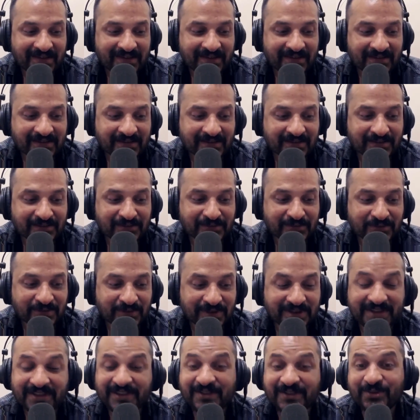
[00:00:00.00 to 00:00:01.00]

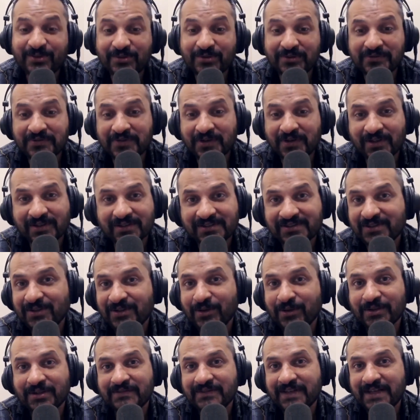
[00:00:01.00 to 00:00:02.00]
wishing you, of course,
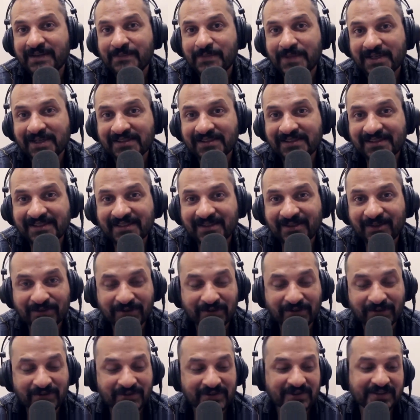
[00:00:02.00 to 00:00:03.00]
all the very best on
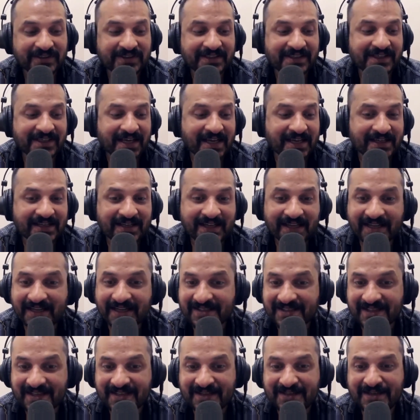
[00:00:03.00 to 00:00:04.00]
your journey. And like I
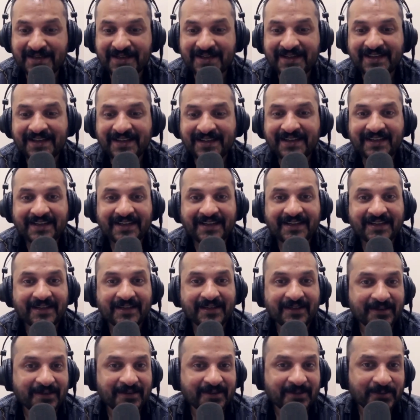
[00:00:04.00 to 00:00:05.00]
said,
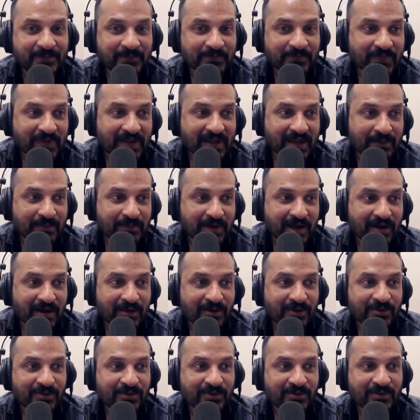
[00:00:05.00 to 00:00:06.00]
I'm
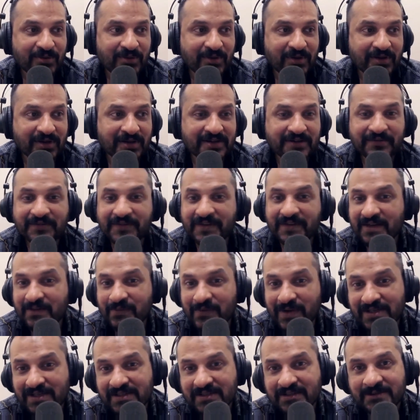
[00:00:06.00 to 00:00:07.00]
now on a different
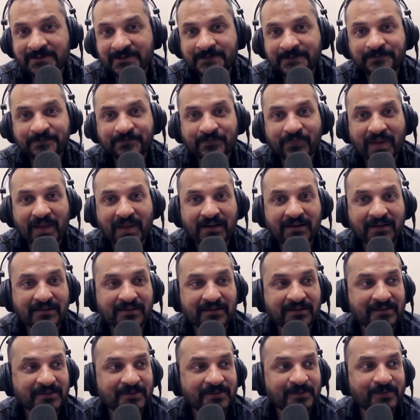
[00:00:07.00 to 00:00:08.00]
adventure.
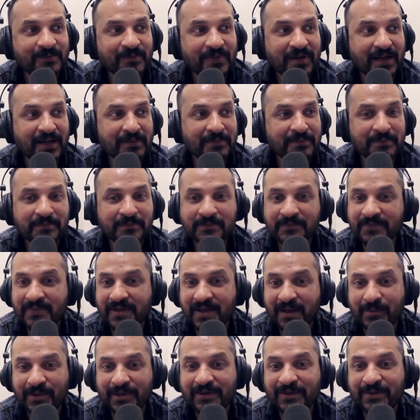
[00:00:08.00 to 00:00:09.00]
I'm
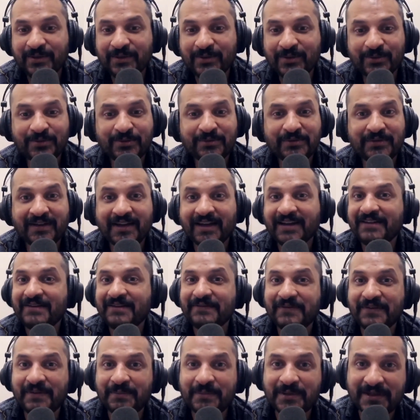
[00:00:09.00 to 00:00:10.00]
coming to you live
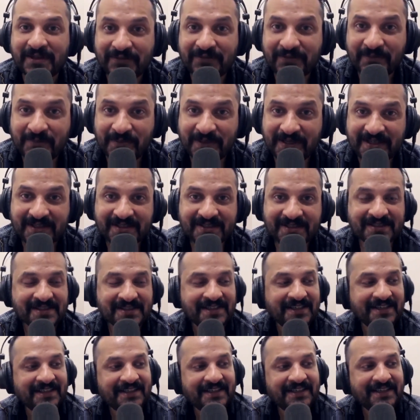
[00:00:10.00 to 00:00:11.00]
from a different place.
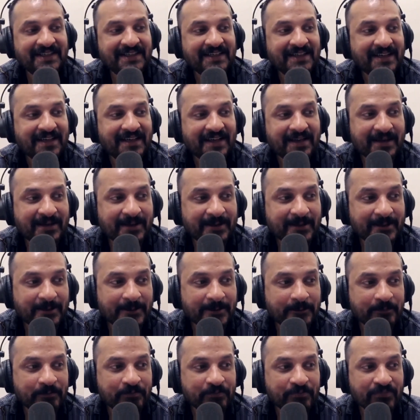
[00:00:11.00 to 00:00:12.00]

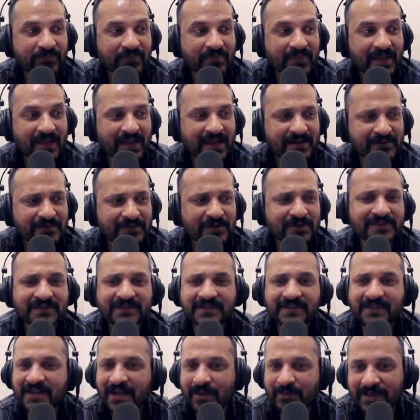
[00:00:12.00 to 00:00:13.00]
And of course,
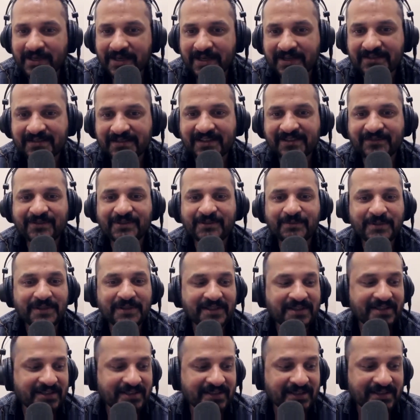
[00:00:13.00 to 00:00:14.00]
in the coming days, I will
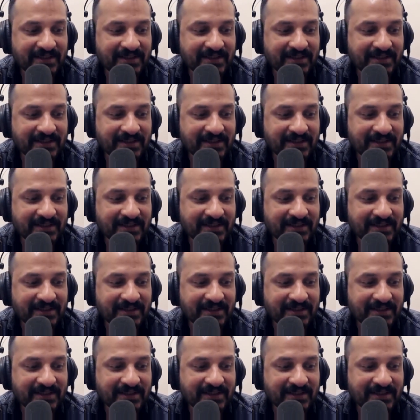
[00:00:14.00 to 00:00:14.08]
be